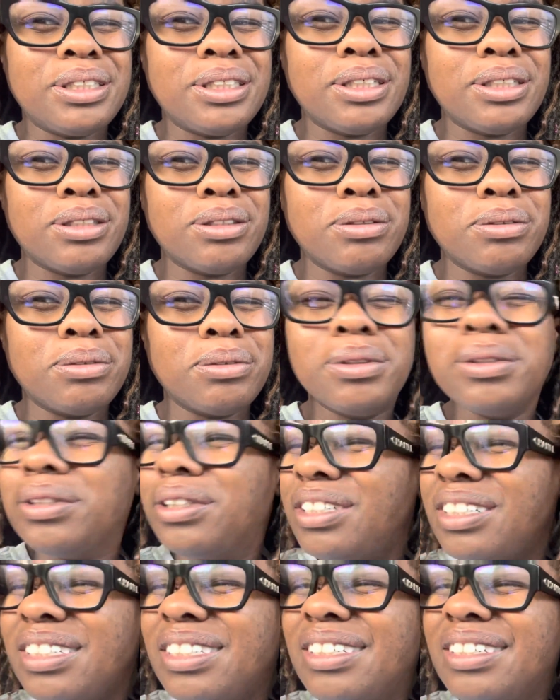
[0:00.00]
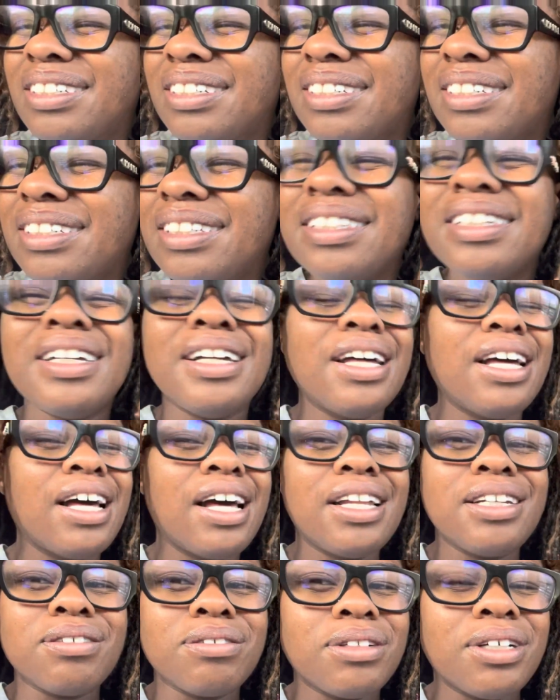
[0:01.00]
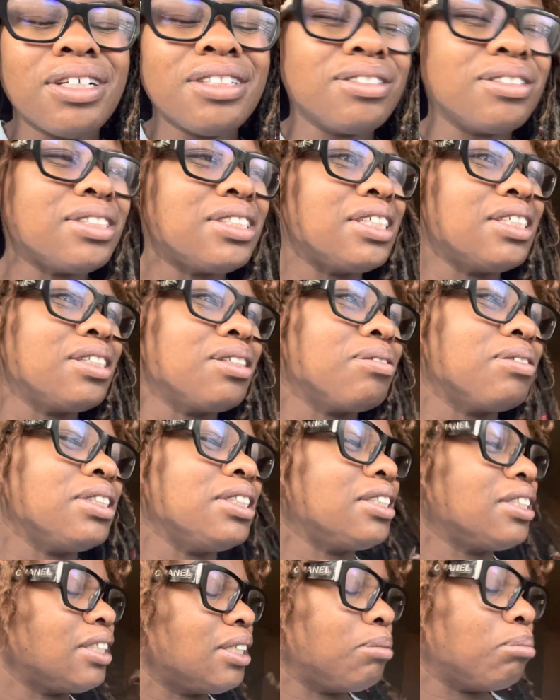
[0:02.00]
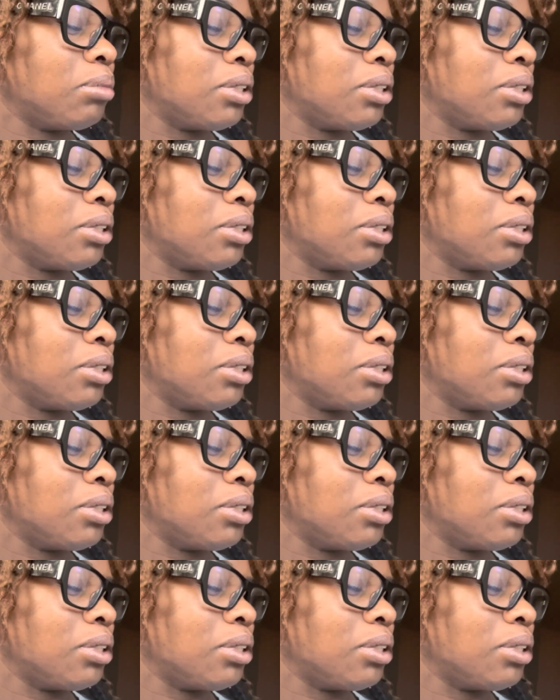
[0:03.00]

So I don't understand the reasoning,